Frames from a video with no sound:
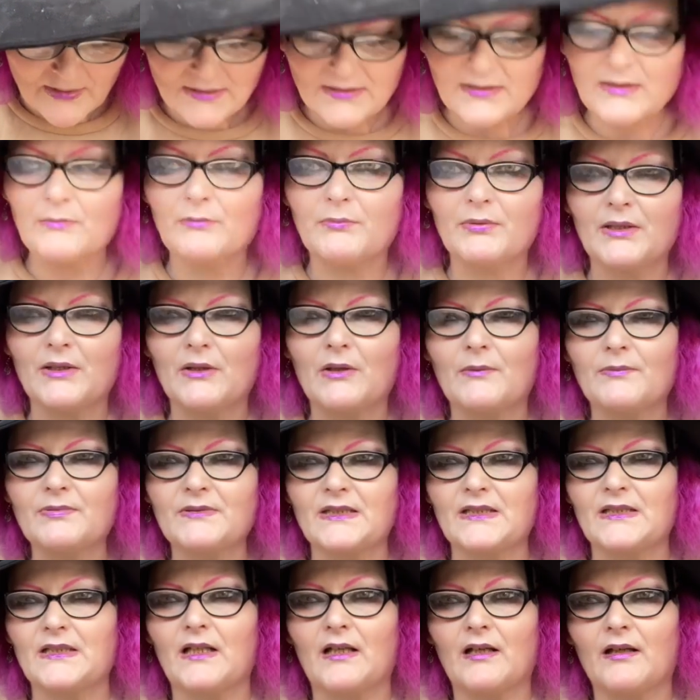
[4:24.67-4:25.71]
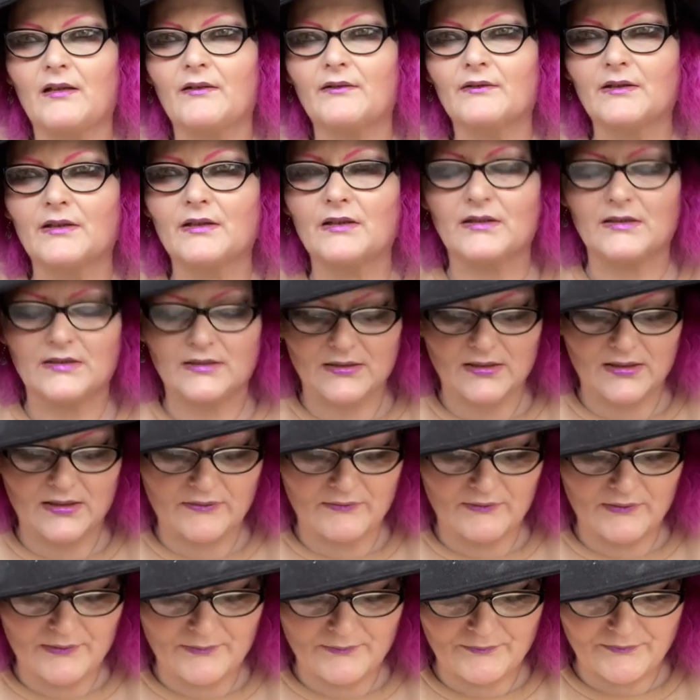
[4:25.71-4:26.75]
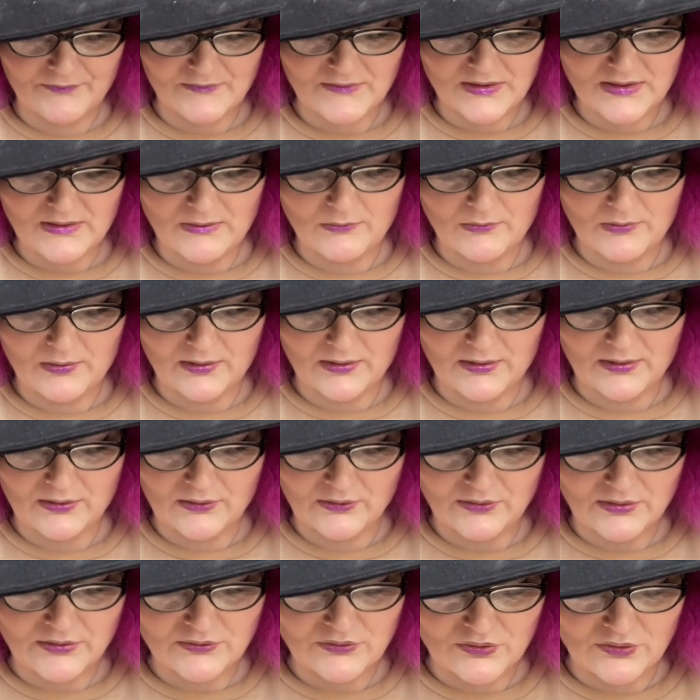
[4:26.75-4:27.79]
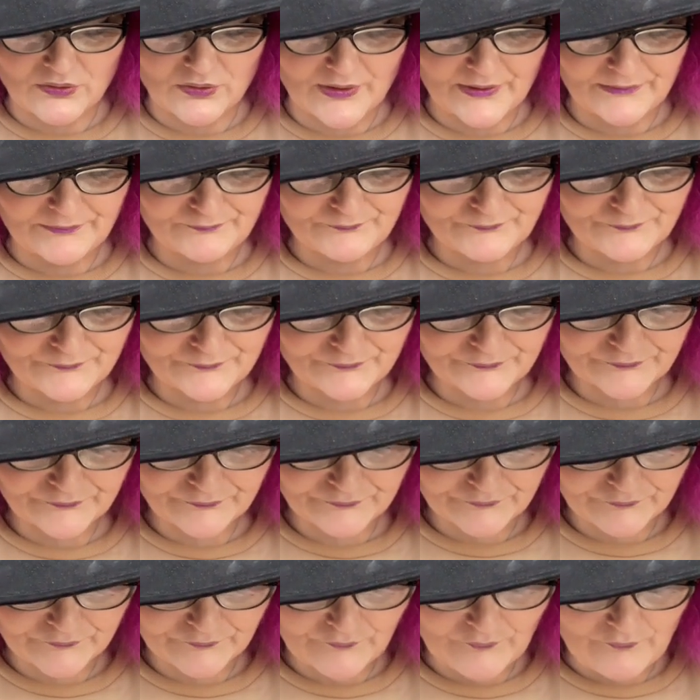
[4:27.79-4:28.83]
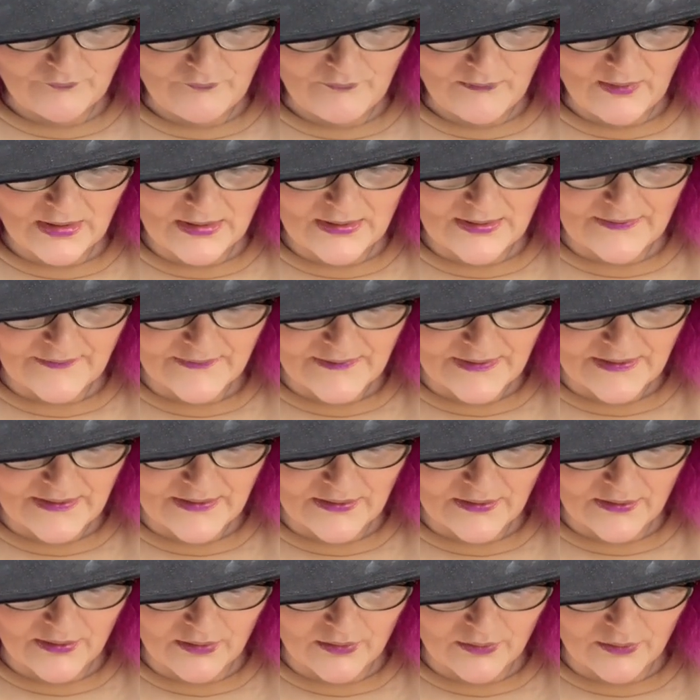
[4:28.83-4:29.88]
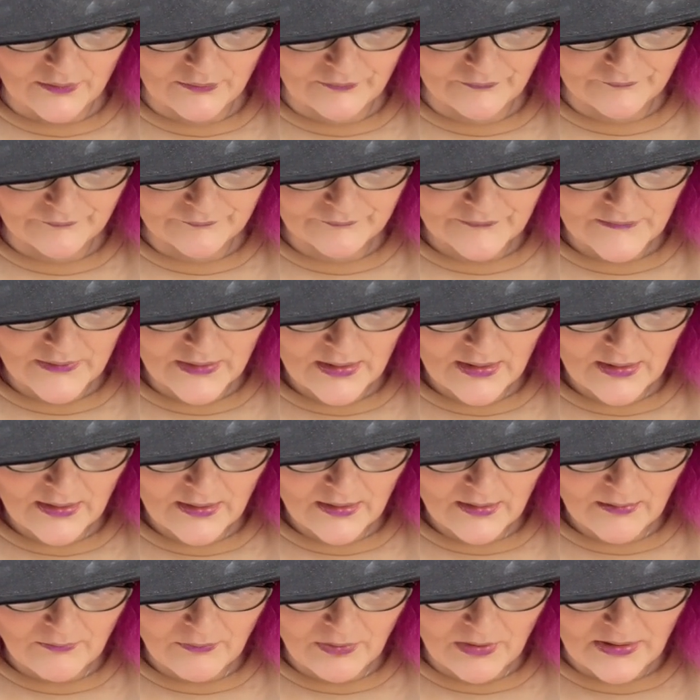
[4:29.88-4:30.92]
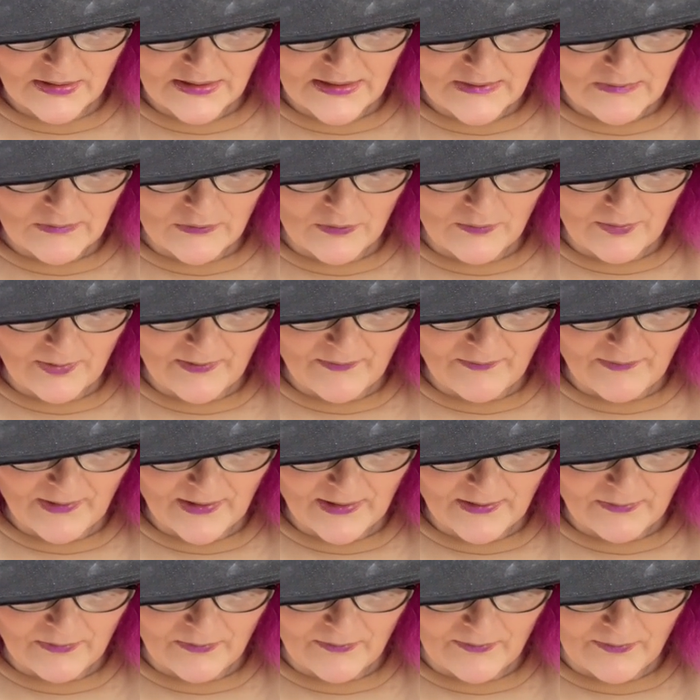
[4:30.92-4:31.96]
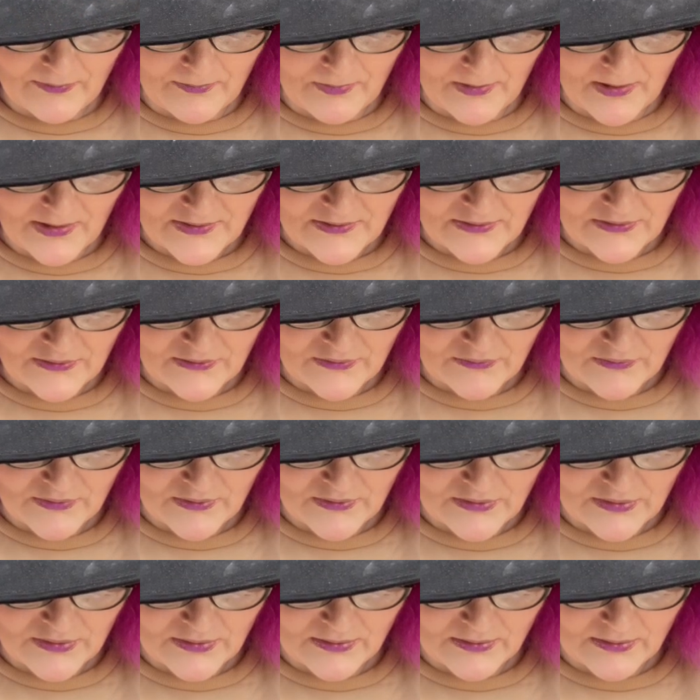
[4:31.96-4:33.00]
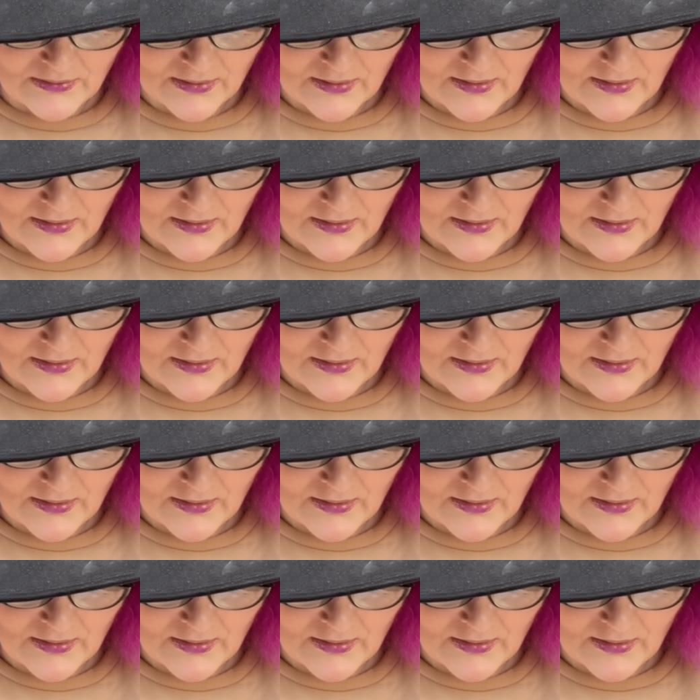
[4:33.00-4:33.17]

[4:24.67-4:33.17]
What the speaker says: somebody opts out, someone can join, leaves the circle. Boxes will be available by subscription